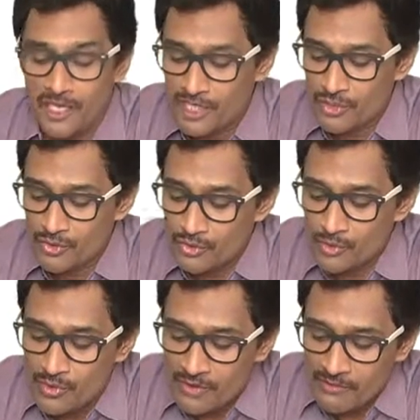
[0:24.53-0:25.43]

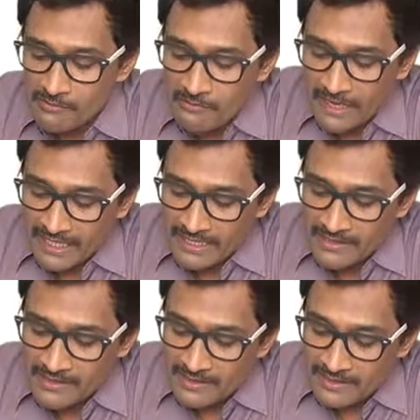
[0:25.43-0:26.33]
you
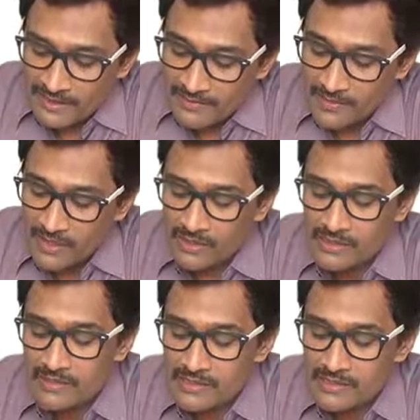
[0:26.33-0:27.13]
find the